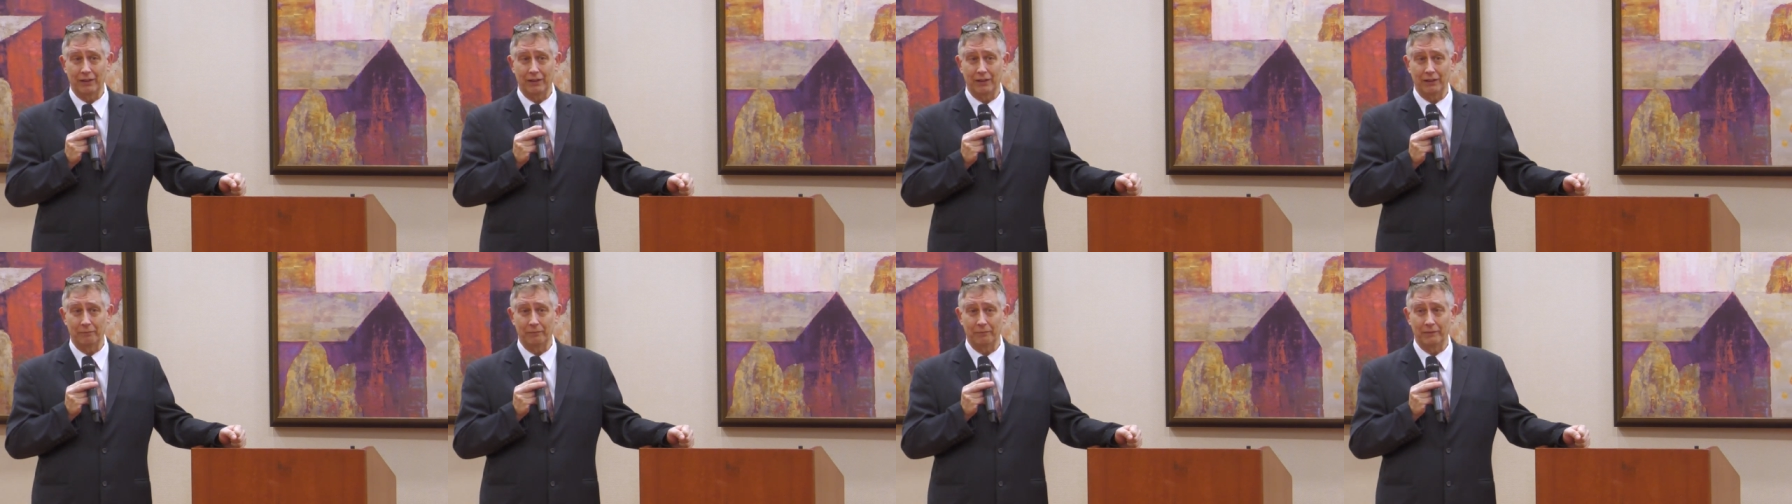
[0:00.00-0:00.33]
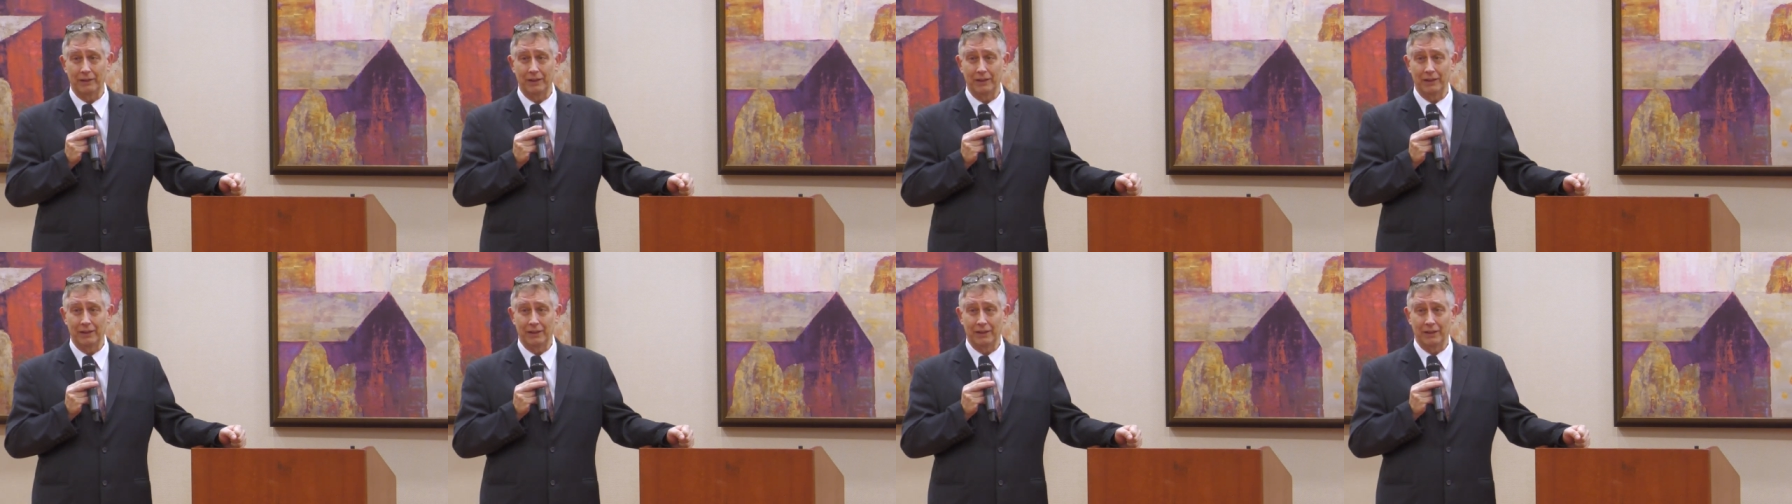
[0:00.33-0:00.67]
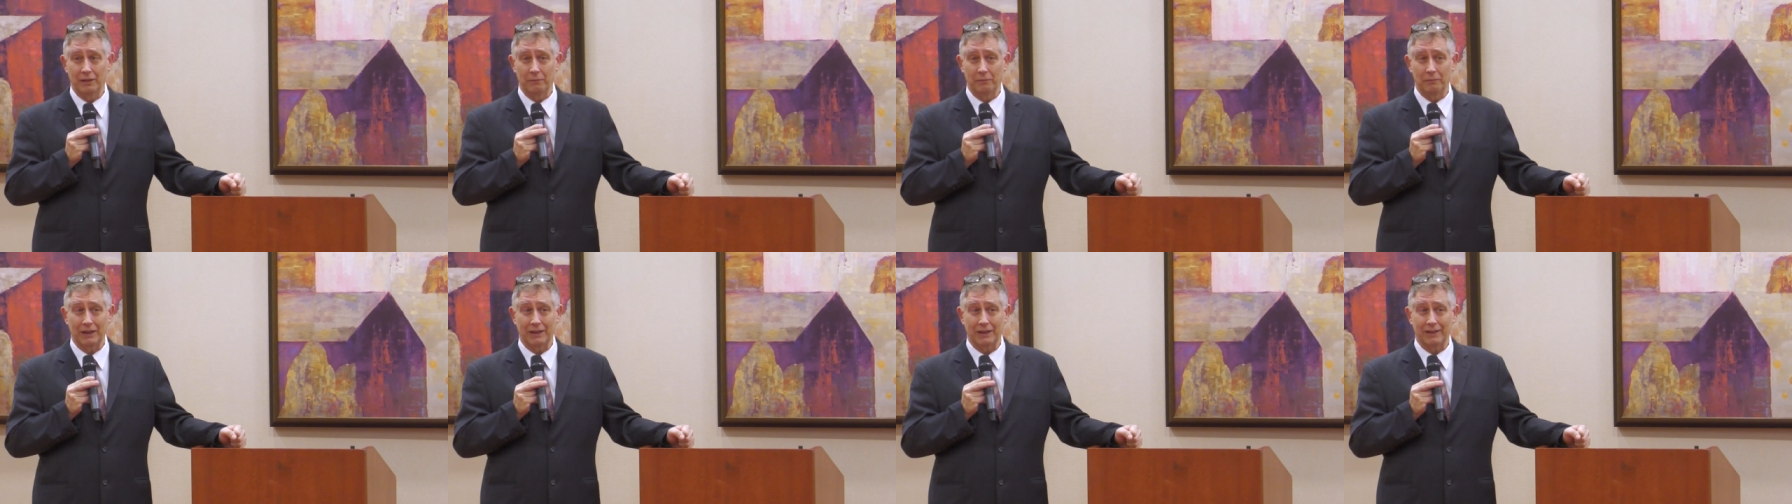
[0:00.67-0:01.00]
Um,
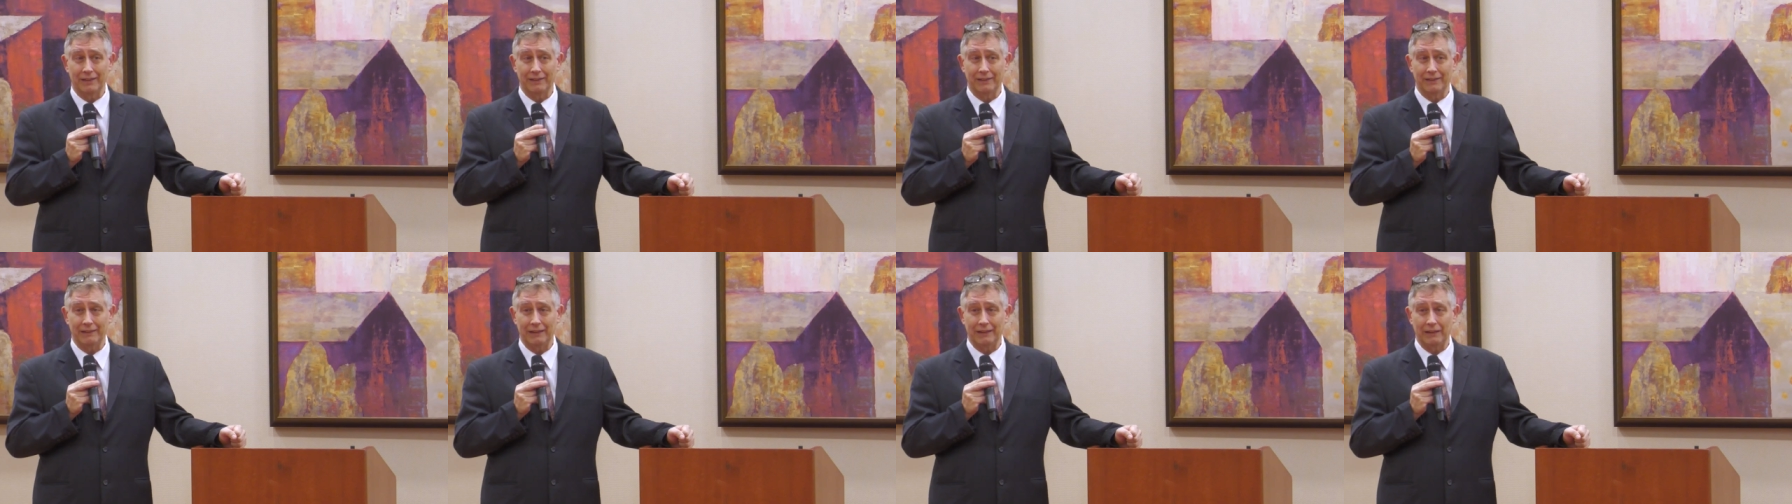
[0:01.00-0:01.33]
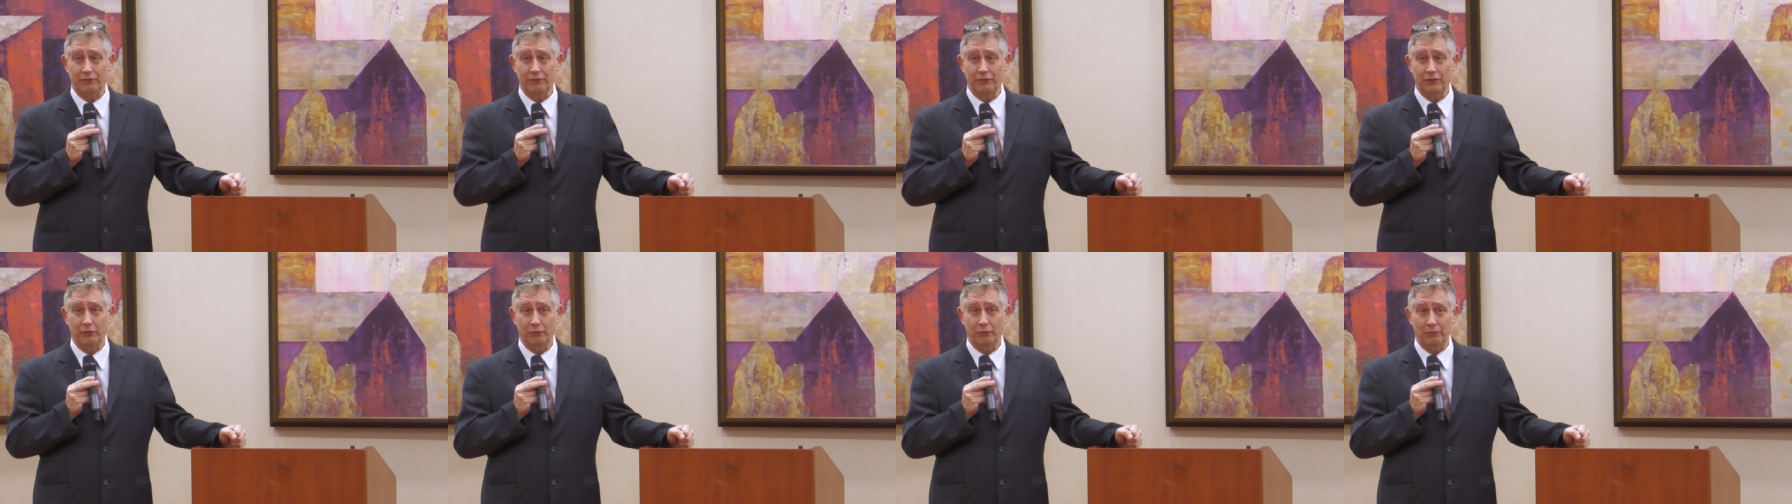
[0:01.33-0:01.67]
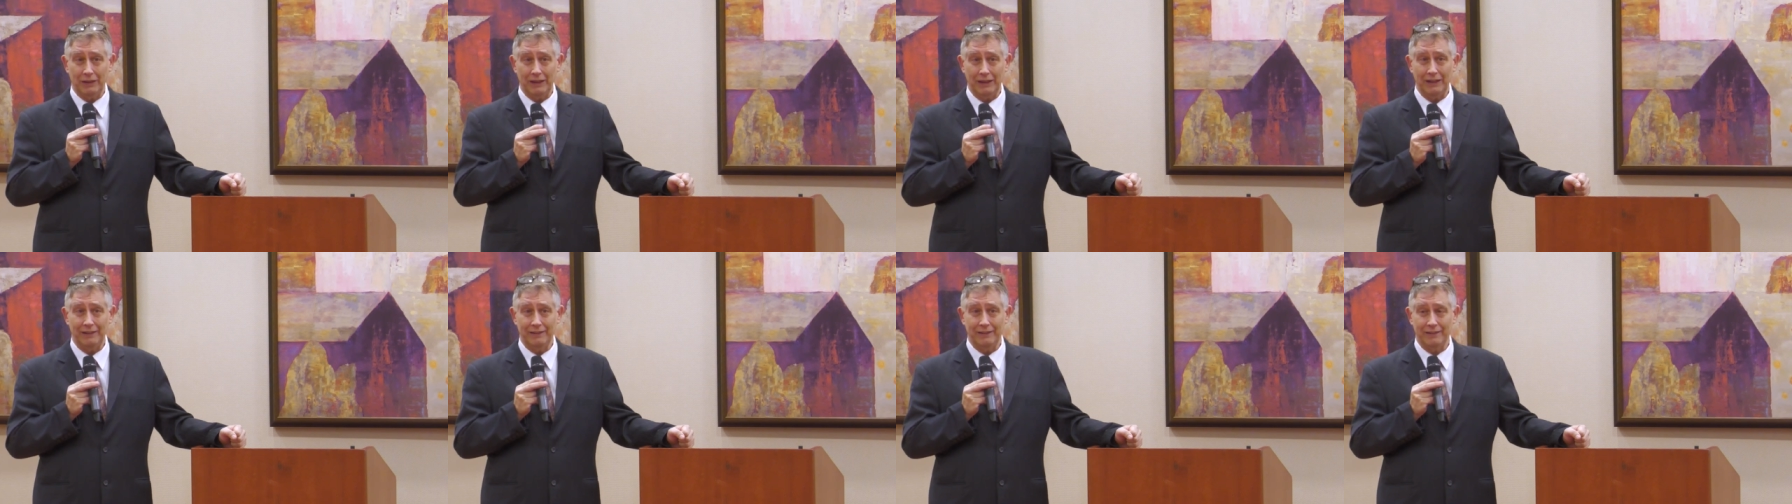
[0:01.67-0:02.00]
because if you
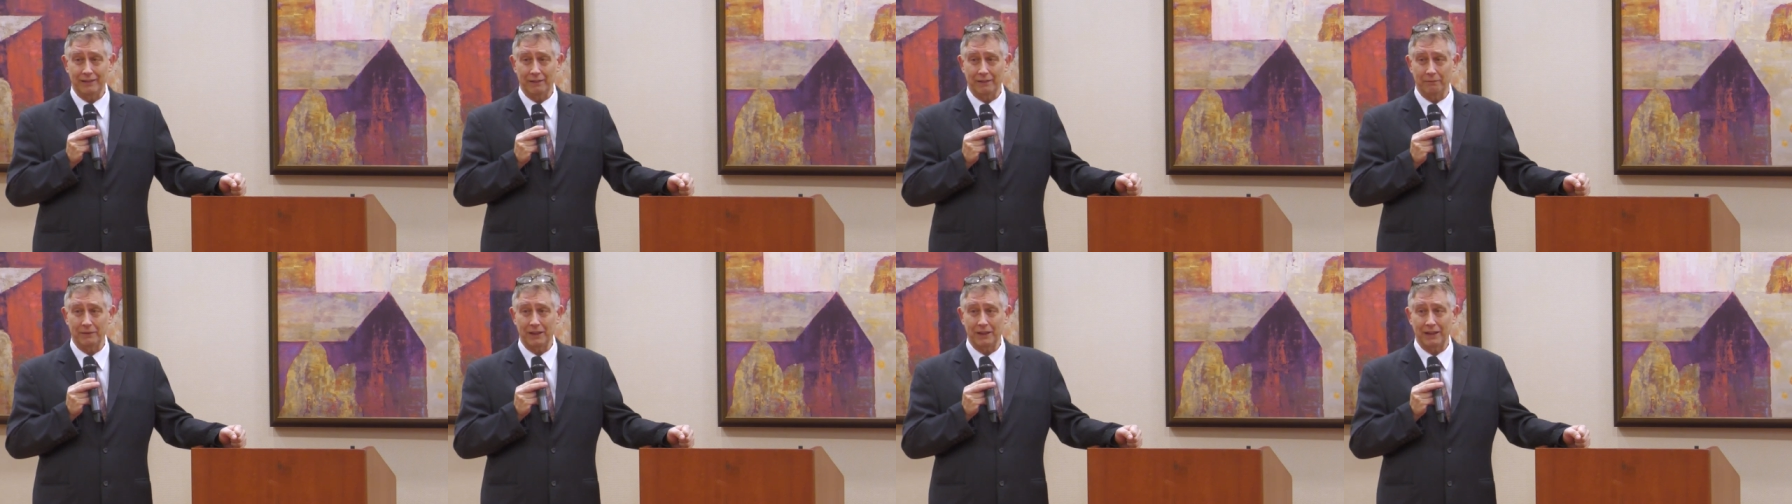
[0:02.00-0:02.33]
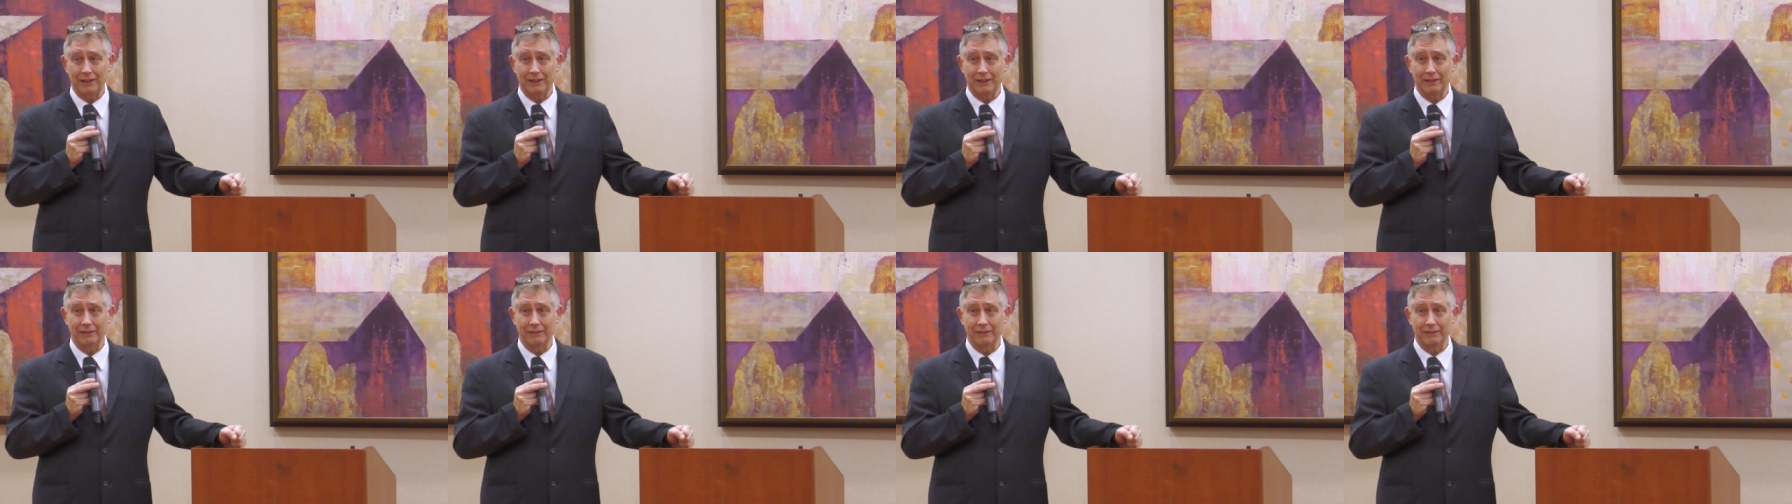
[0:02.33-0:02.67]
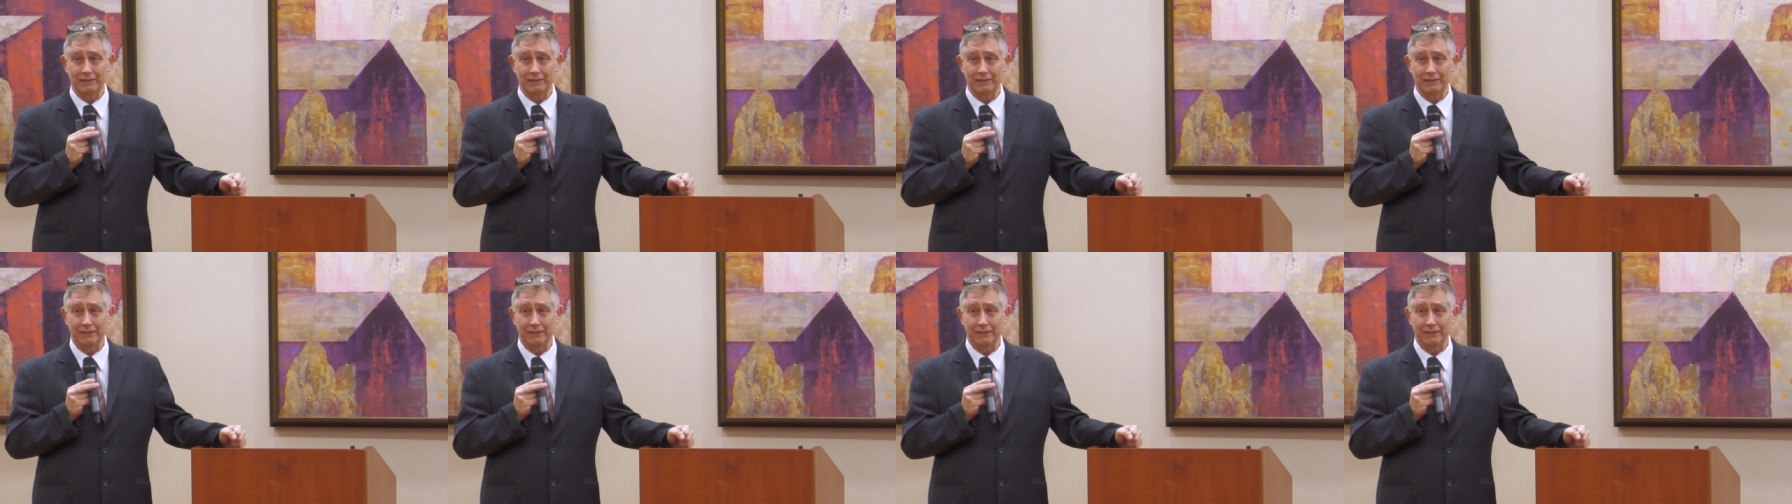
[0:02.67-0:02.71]
need something